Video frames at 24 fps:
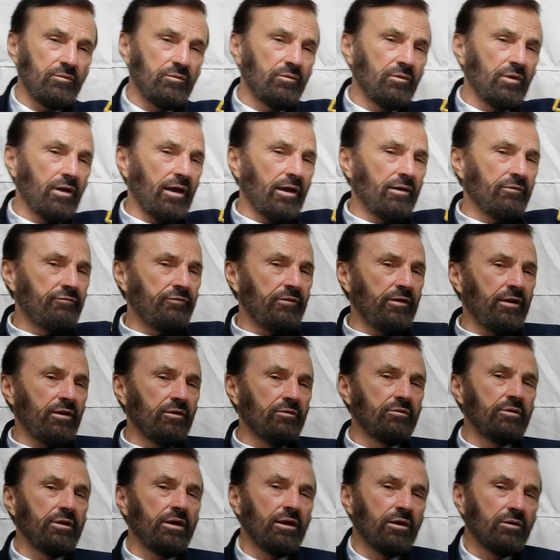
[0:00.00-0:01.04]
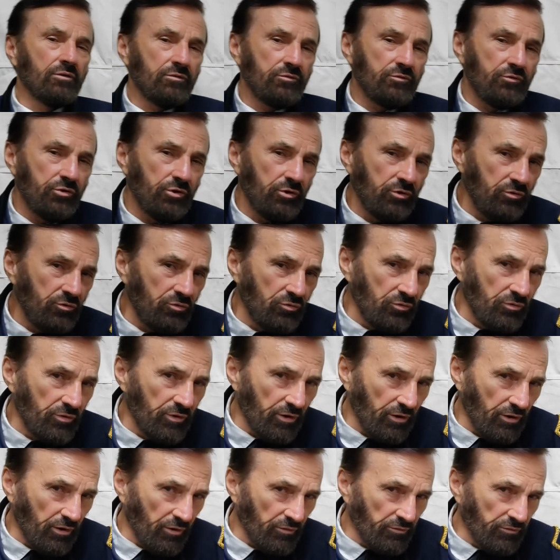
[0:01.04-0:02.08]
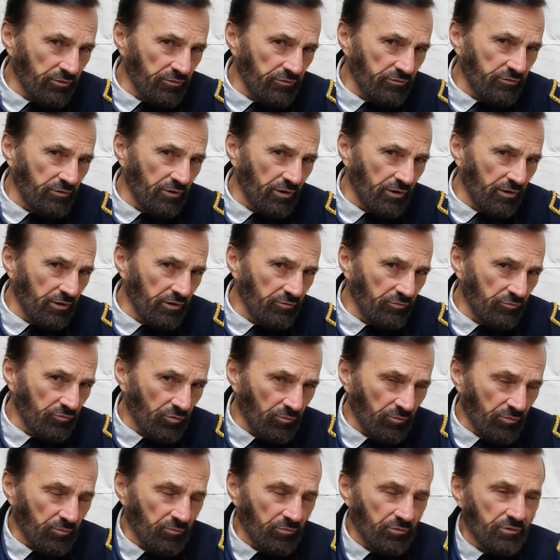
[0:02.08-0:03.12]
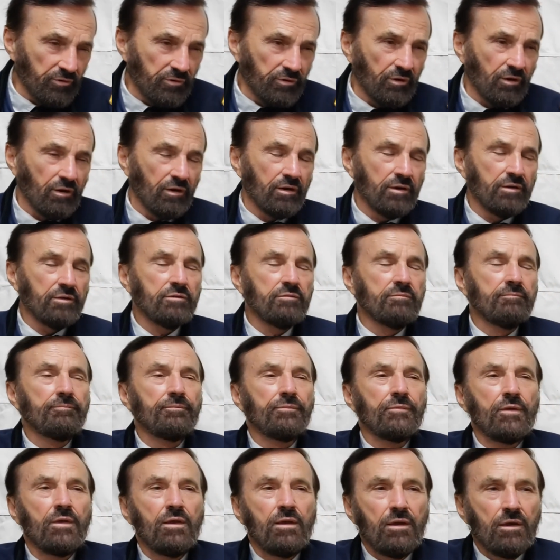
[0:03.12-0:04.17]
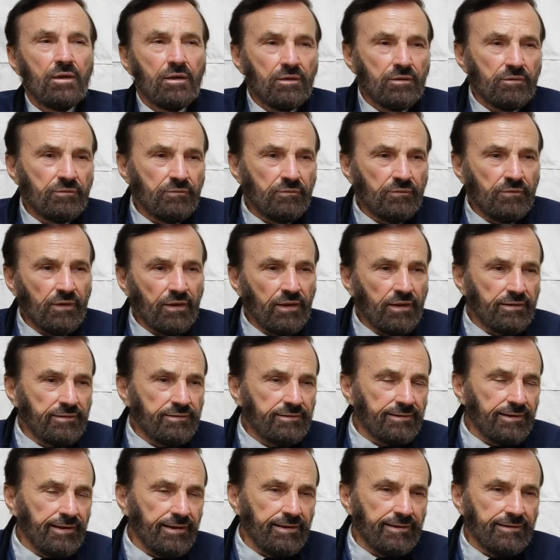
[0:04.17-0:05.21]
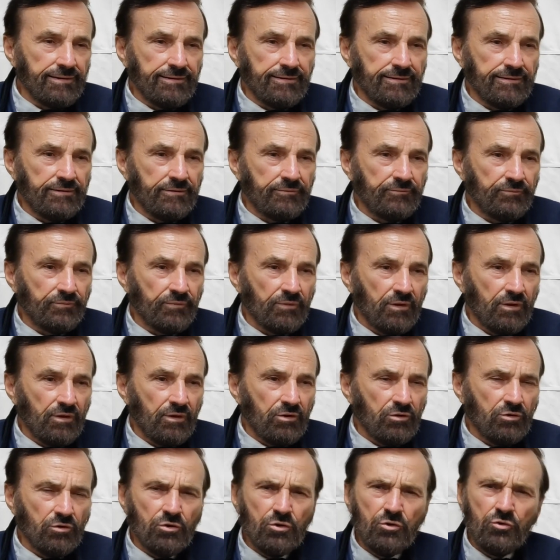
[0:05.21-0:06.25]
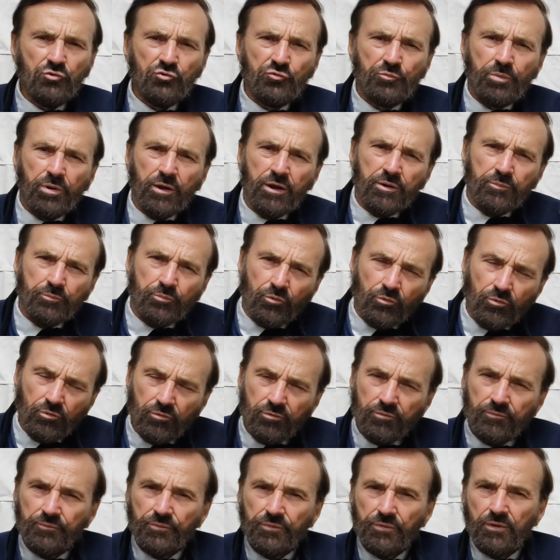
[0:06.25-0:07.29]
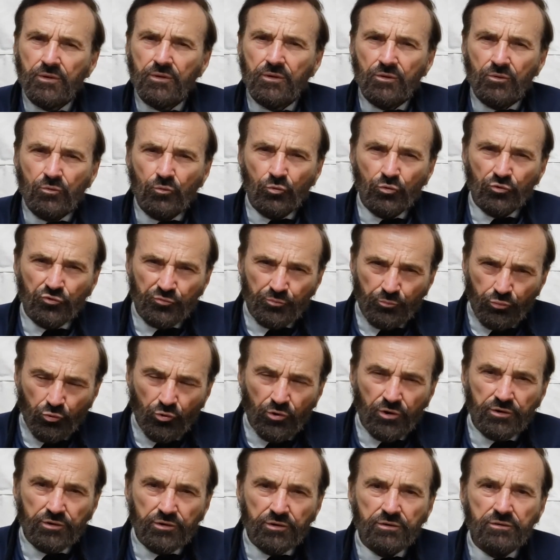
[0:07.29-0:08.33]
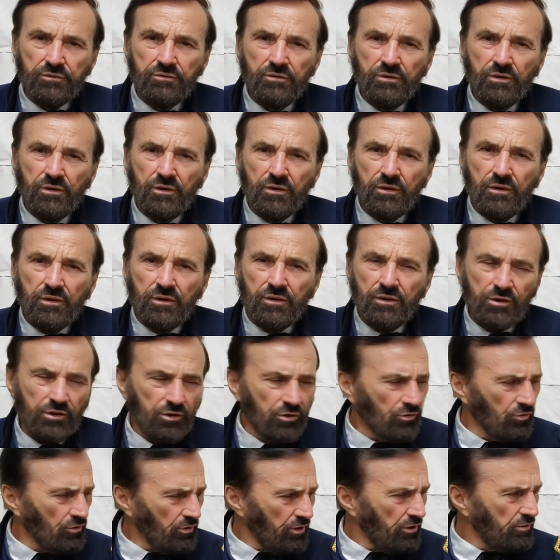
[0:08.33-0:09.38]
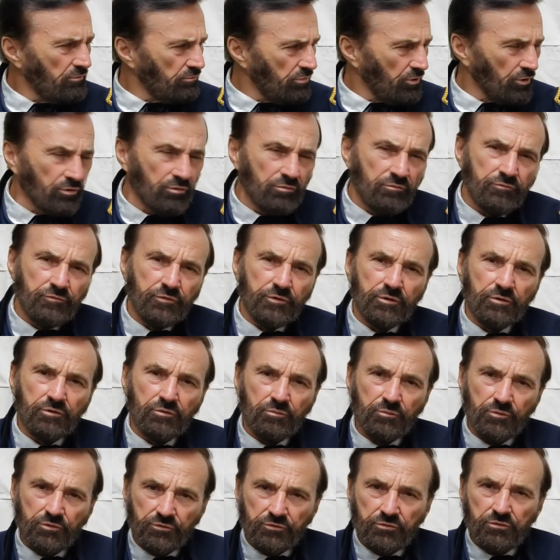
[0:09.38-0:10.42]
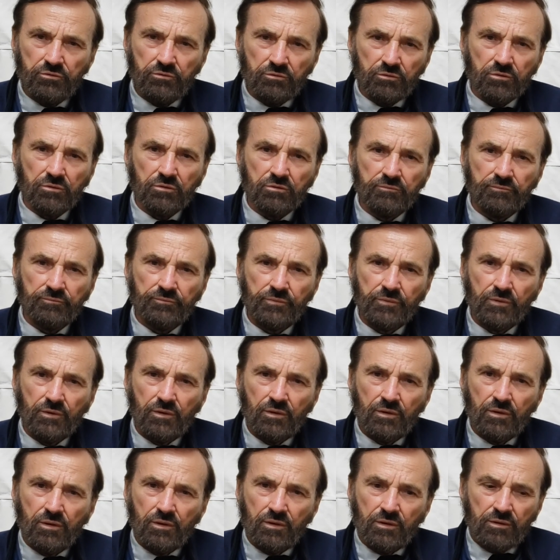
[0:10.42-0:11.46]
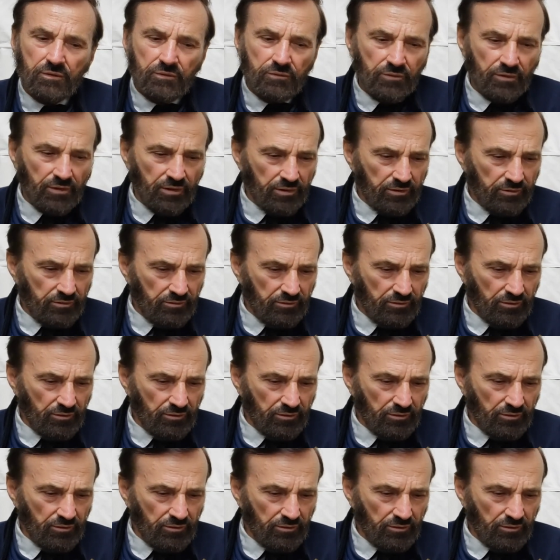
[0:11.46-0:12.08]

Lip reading: I found out too that on this day of November the 9th, that a newspaper was printed here in Bloomfield, Missouri, that